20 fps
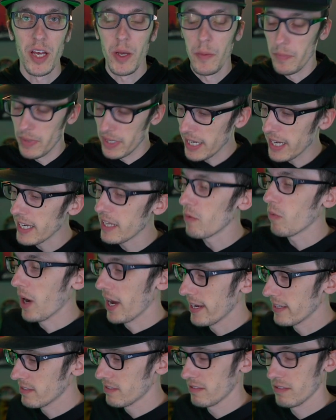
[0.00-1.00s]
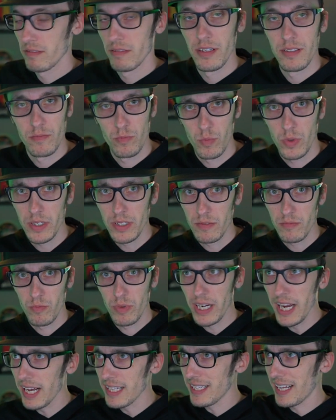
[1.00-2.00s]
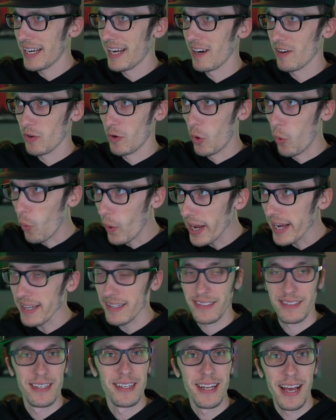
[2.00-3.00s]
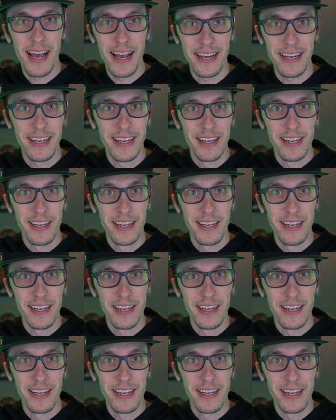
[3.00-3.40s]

But anyways, we got that out quick today.